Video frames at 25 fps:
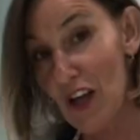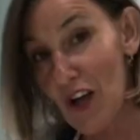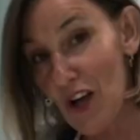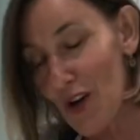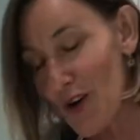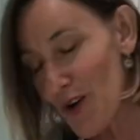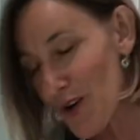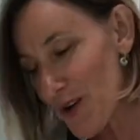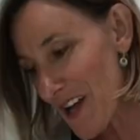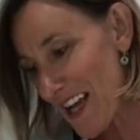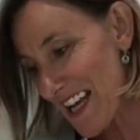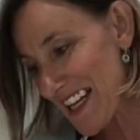
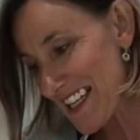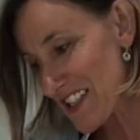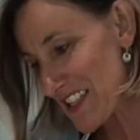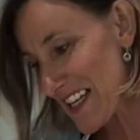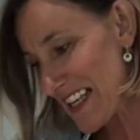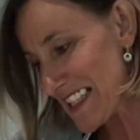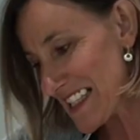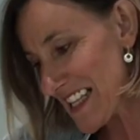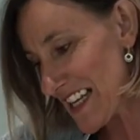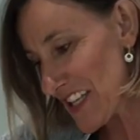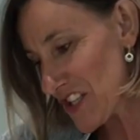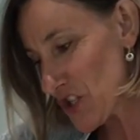Okay, so
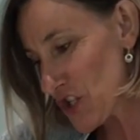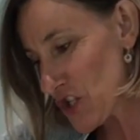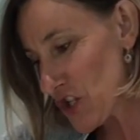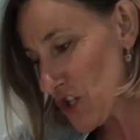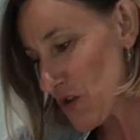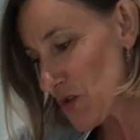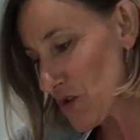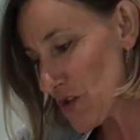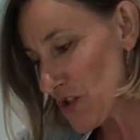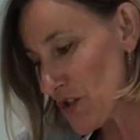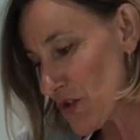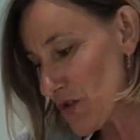that's had
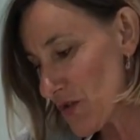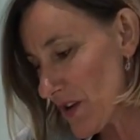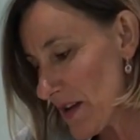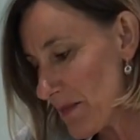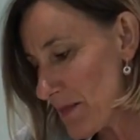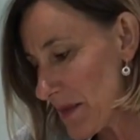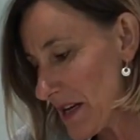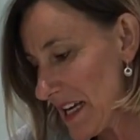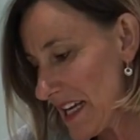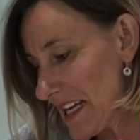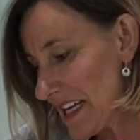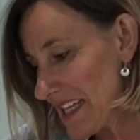2 to 3
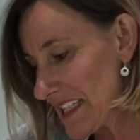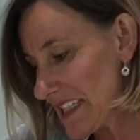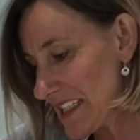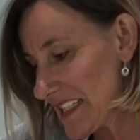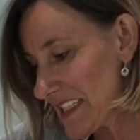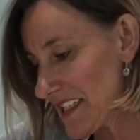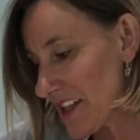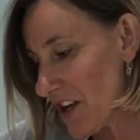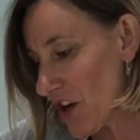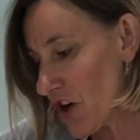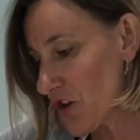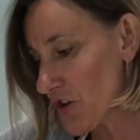
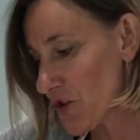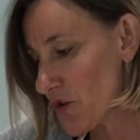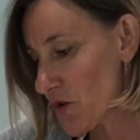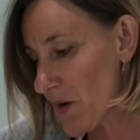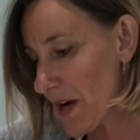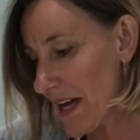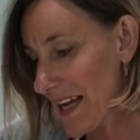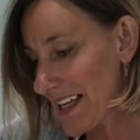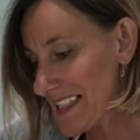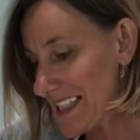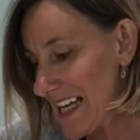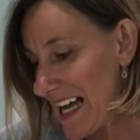minutes on
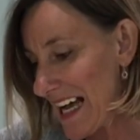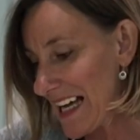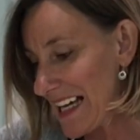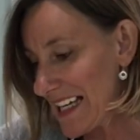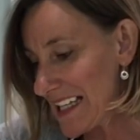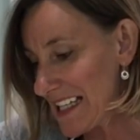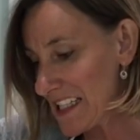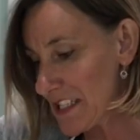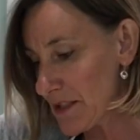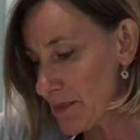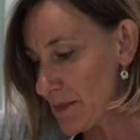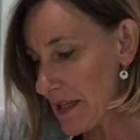quite a high
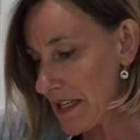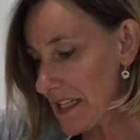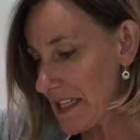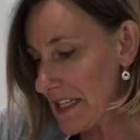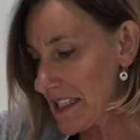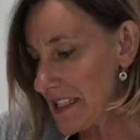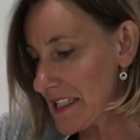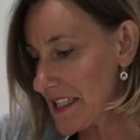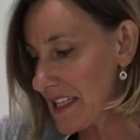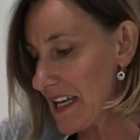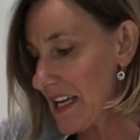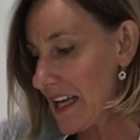
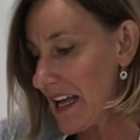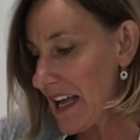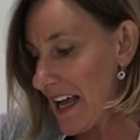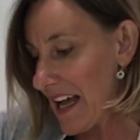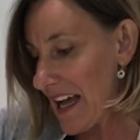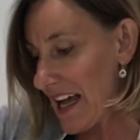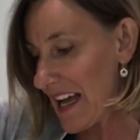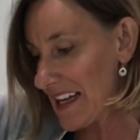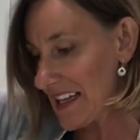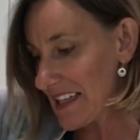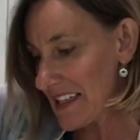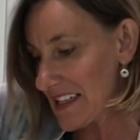speed,
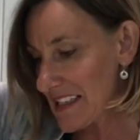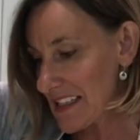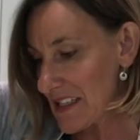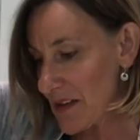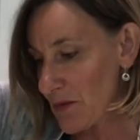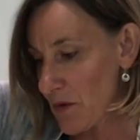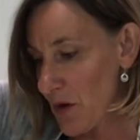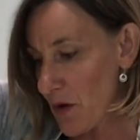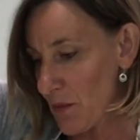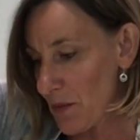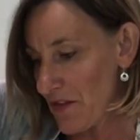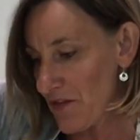and
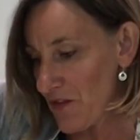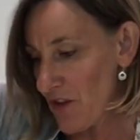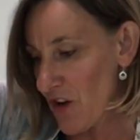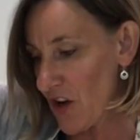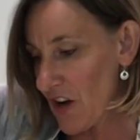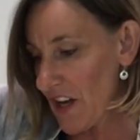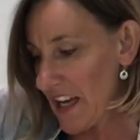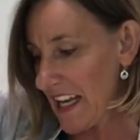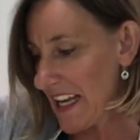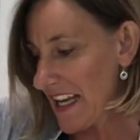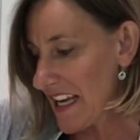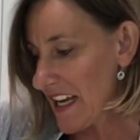what we've
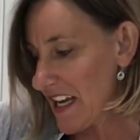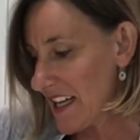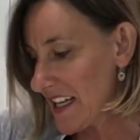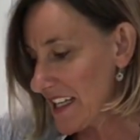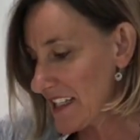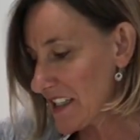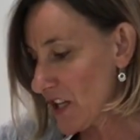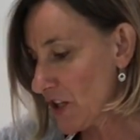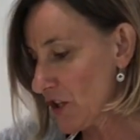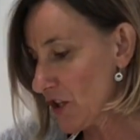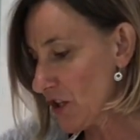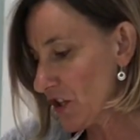got here is
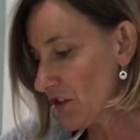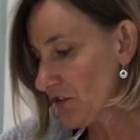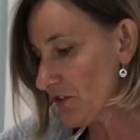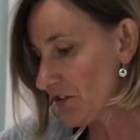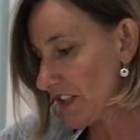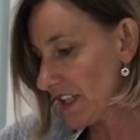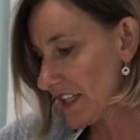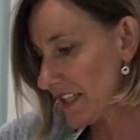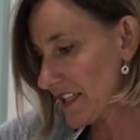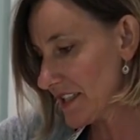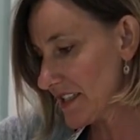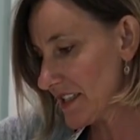a
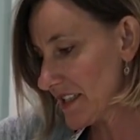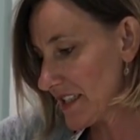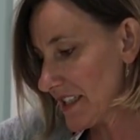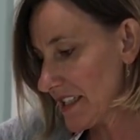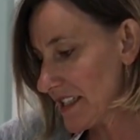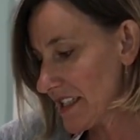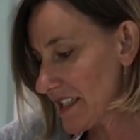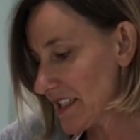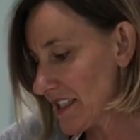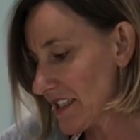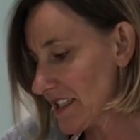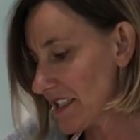lovely
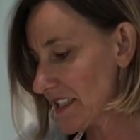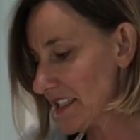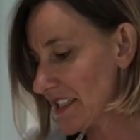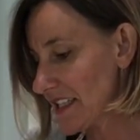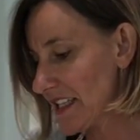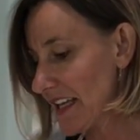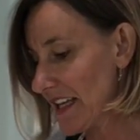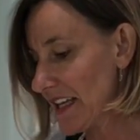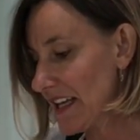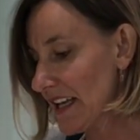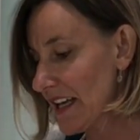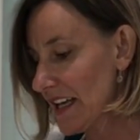
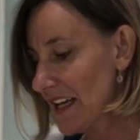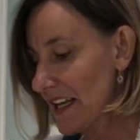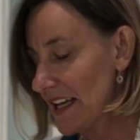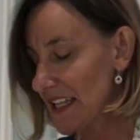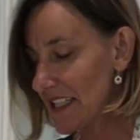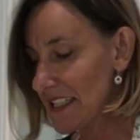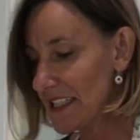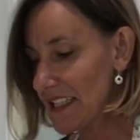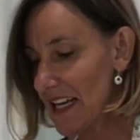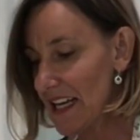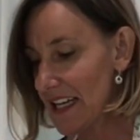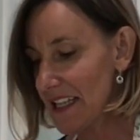consistency.
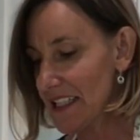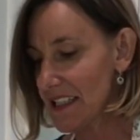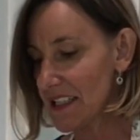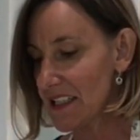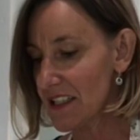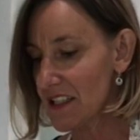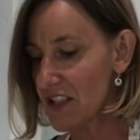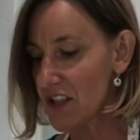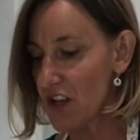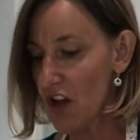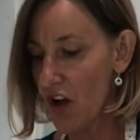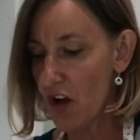It's nice and
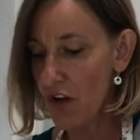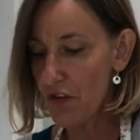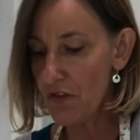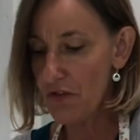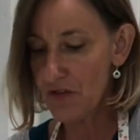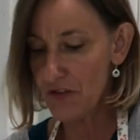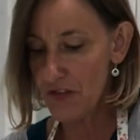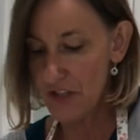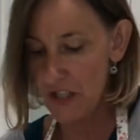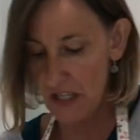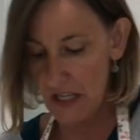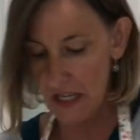
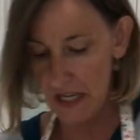soft,